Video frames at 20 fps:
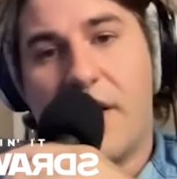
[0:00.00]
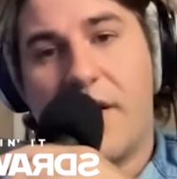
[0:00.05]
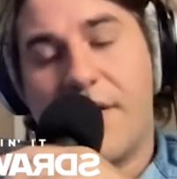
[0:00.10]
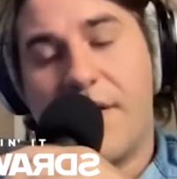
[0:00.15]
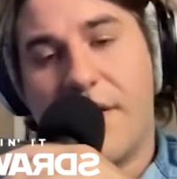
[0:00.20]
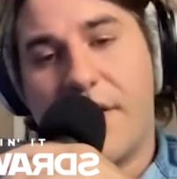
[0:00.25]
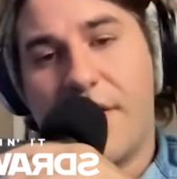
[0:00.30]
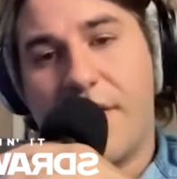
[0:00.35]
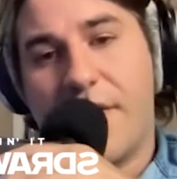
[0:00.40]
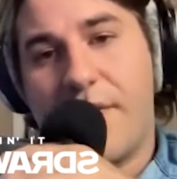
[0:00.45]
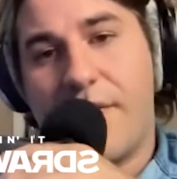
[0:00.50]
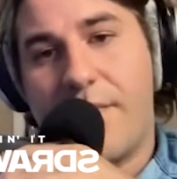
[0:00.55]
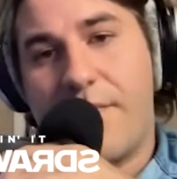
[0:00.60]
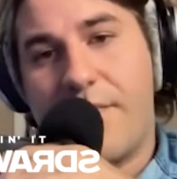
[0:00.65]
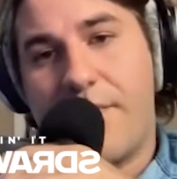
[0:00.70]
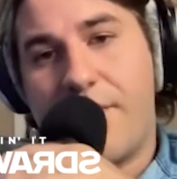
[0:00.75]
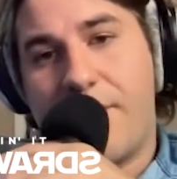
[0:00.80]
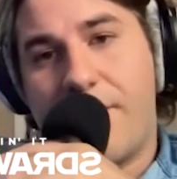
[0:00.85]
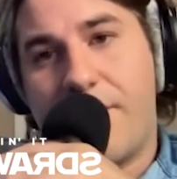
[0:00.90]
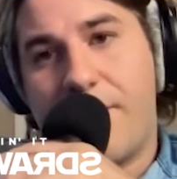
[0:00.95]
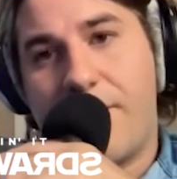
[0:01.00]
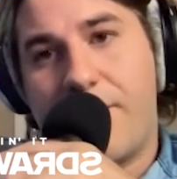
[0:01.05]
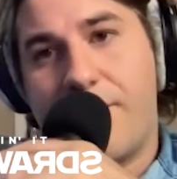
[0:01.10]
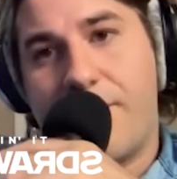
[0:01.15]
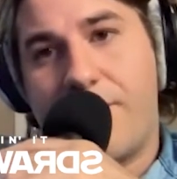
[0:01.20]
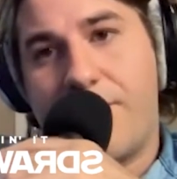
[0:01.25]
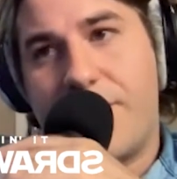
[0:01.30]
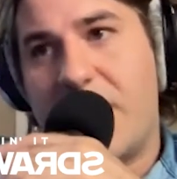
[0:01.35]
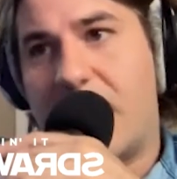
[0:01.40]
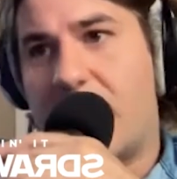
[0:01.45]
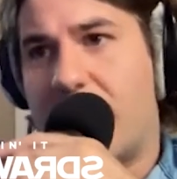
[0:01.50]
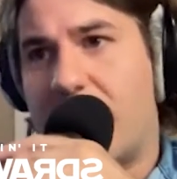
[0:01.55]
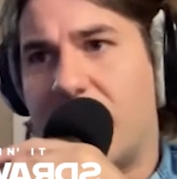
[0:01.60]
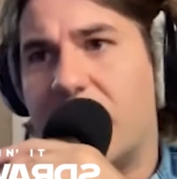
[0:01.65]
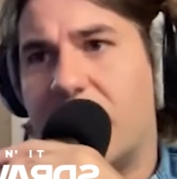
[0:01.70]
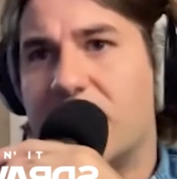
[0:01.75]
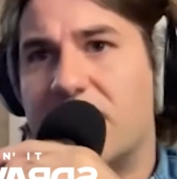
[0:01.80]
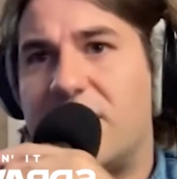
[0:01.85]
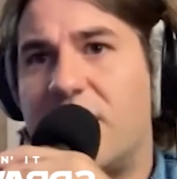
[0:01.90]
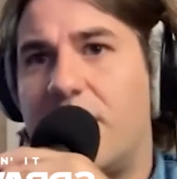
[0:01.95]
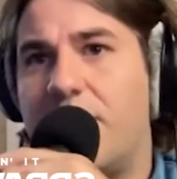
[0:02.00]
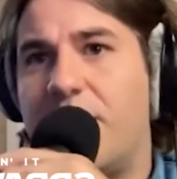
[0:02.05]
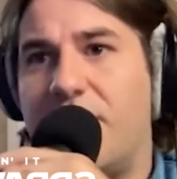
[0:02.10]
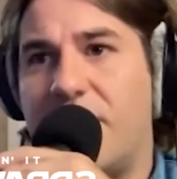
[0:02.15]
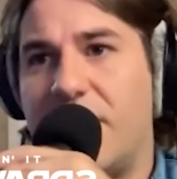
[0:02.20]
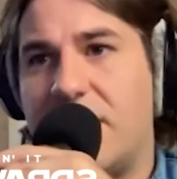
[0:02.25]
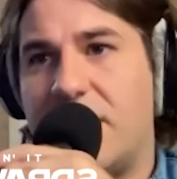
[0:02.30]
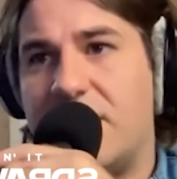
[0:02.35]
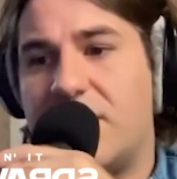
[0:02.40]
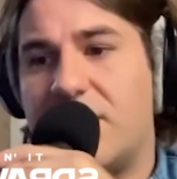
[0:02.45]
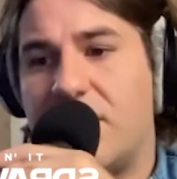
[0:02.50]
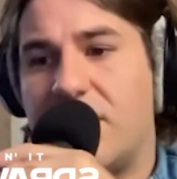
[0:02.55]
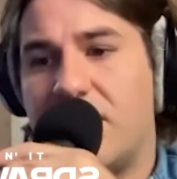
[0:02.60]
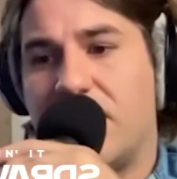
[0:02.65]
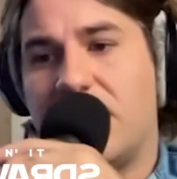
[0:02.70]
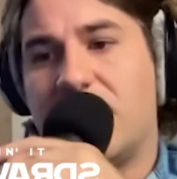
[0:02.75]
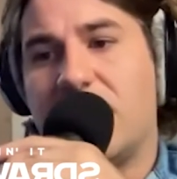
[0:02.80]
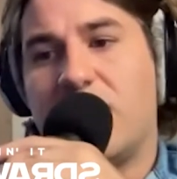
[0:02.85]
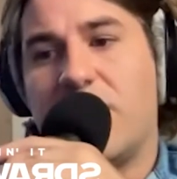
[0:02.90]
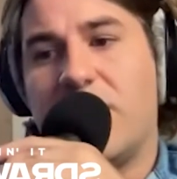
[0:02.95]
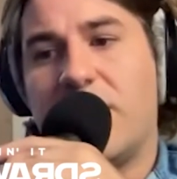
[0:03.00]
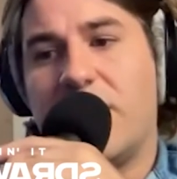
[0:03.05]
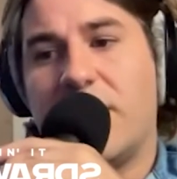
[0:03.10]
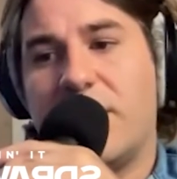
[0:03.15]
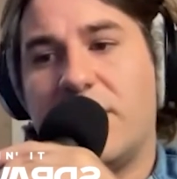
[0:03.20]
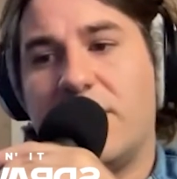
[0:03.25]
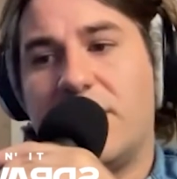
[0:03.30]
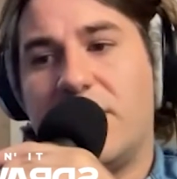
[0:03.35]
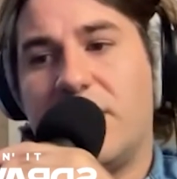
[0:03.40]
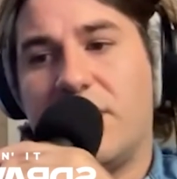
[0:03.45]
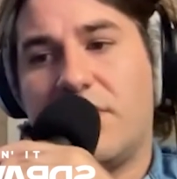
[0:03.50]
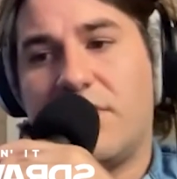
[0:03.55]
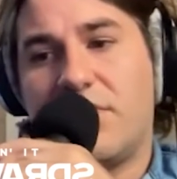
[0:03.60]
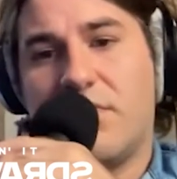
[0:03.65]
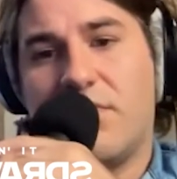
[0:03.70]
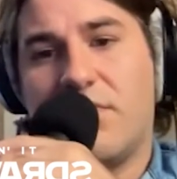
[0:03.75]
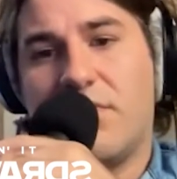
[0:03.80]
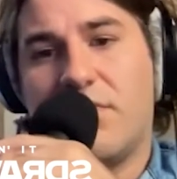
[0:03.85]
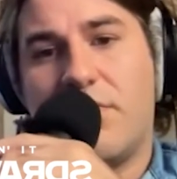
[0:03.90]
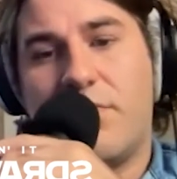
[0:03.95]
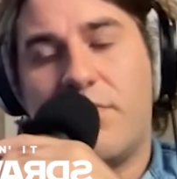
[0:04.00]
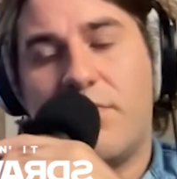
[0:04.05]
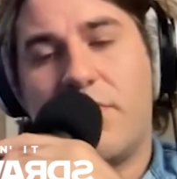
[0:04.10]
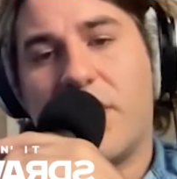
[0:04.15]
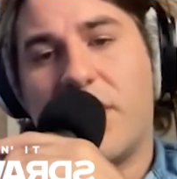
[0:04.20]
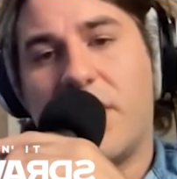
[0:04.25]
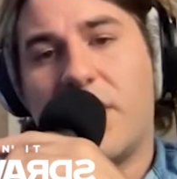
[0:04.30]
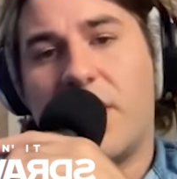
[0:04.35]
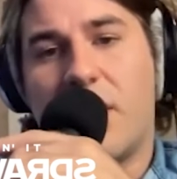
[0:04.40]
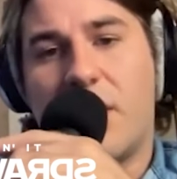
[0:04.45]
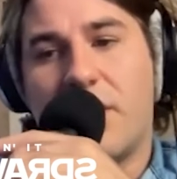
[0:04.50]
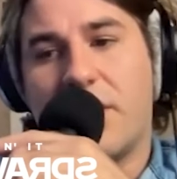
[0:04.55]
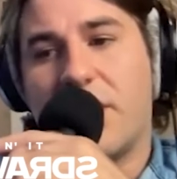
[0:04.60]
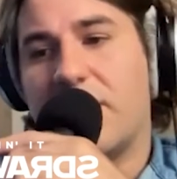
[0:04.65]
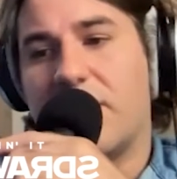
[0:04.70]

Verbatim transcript: Um, yeah, like some of it had started in 2019 but not okay.